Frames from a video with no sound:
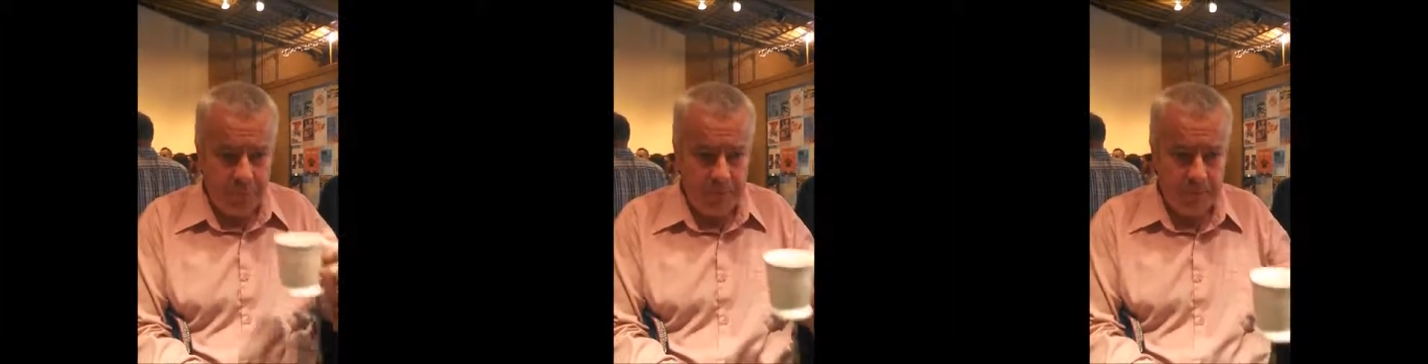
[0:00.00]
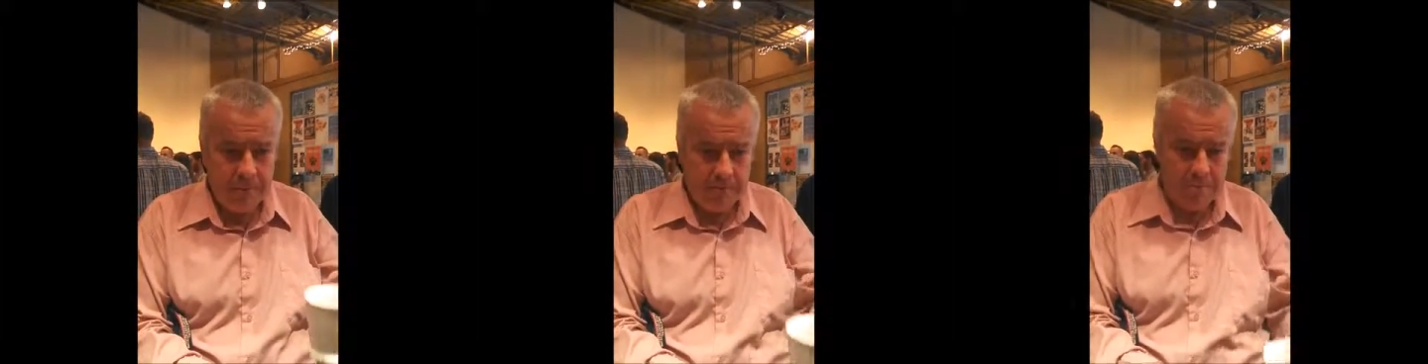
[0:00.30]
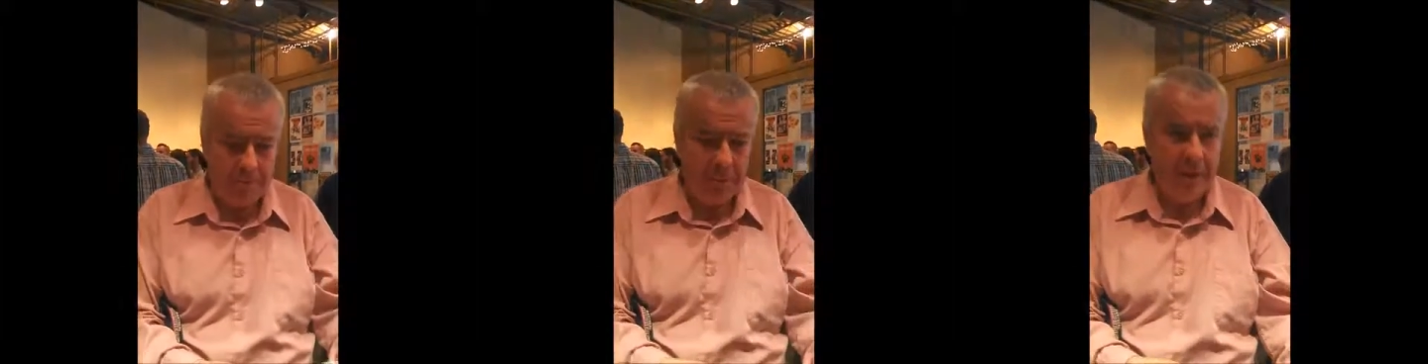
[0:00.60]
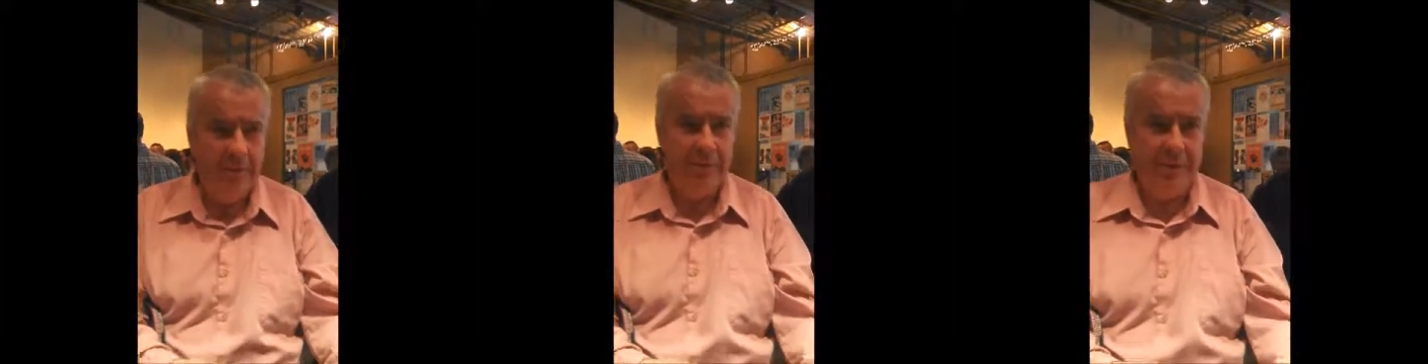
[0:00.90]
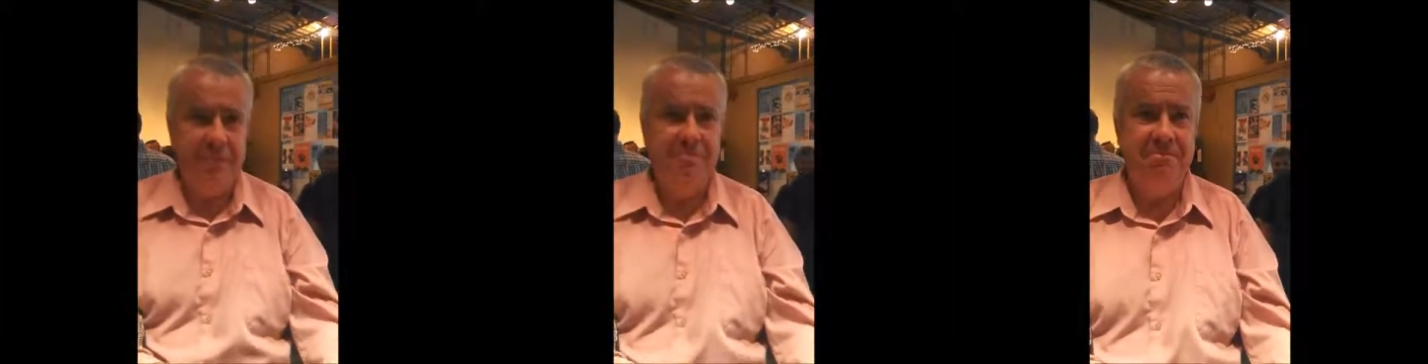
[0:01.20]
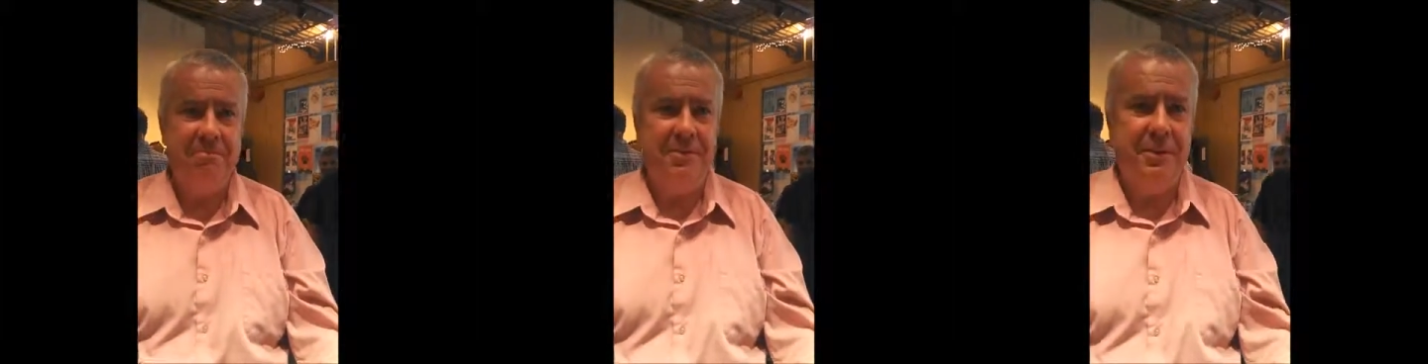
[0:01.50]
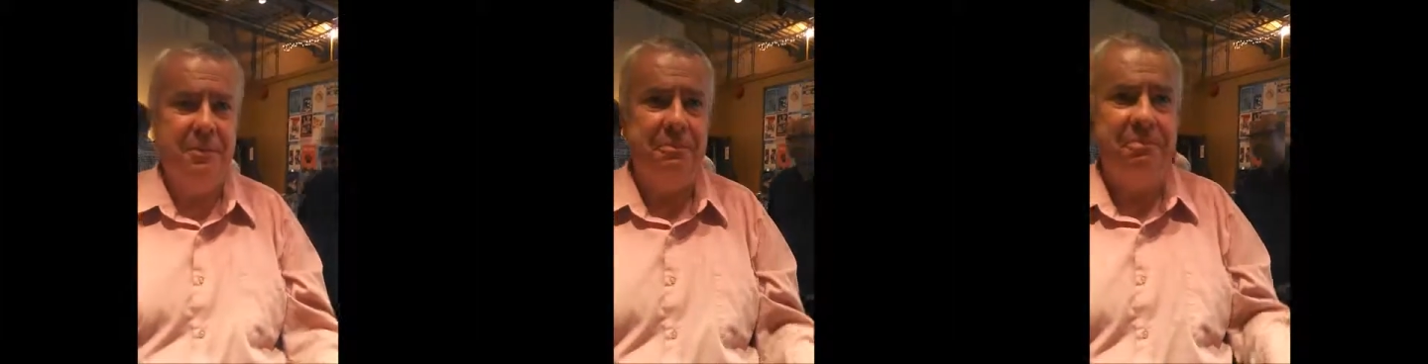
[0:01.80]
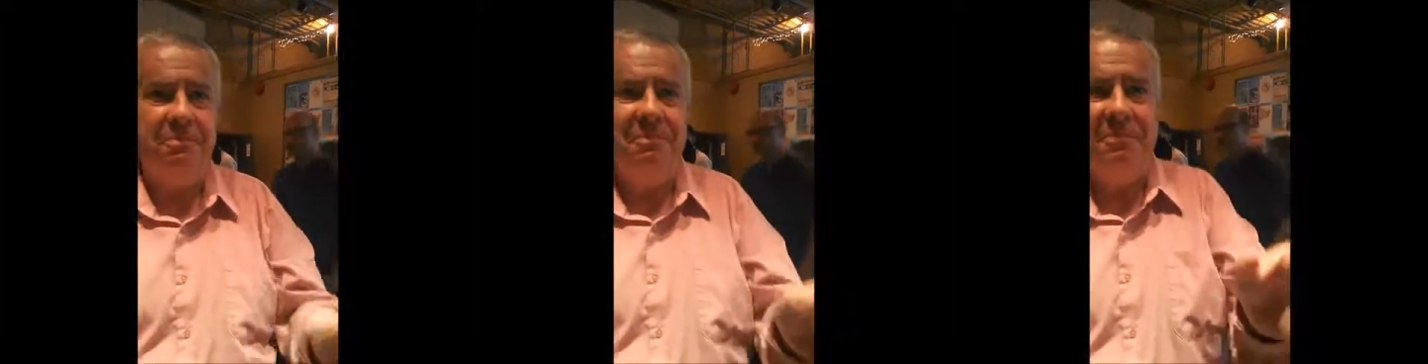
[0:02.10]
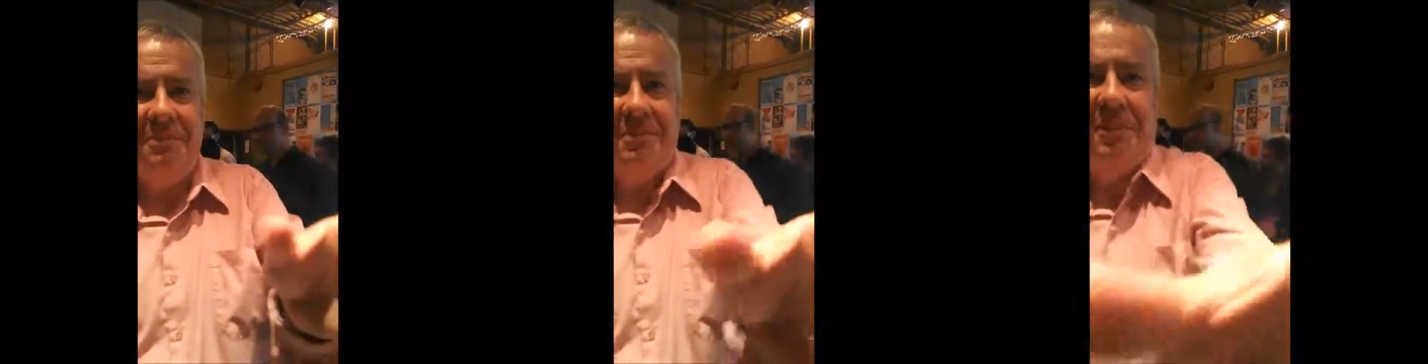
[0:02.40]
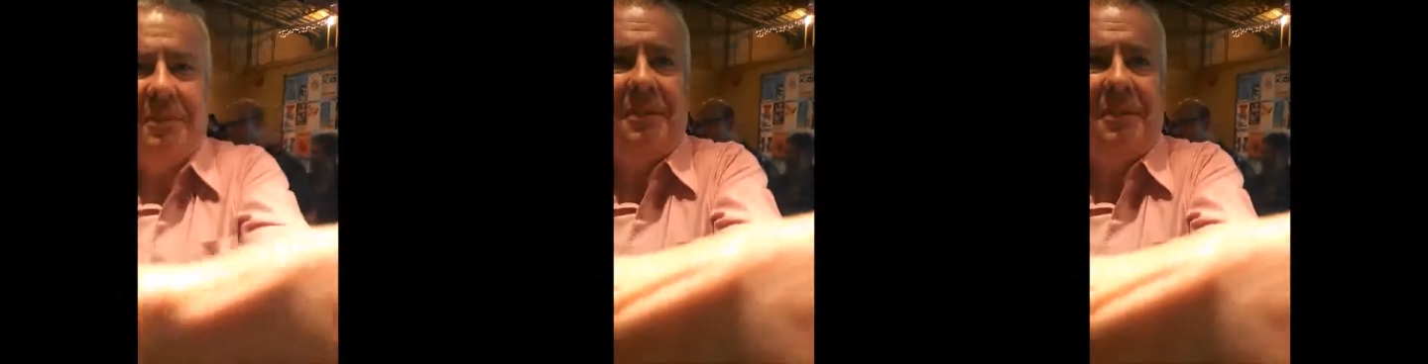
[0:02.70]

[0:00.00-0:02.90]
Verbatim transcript: you enjoy your coffee. I need to track down some more water